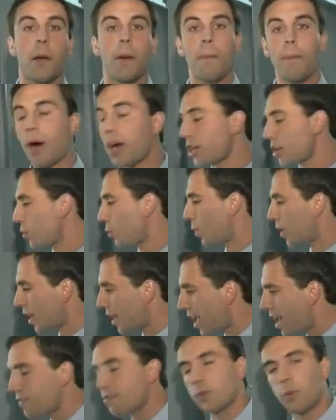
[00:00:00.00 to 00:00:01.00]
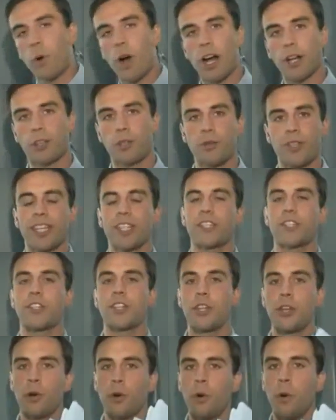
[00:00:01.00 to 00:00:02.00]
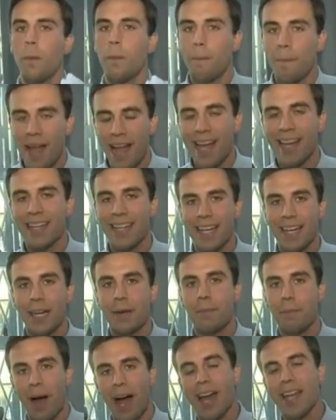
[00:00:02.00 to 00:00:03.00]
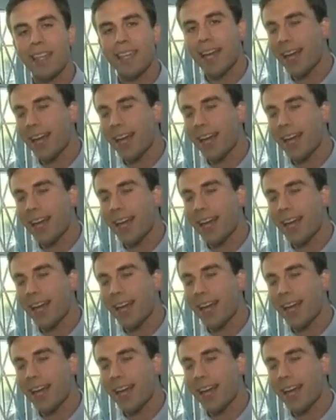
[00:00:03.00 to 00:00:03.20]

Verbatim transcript: but you will have to walk through these new mandated by the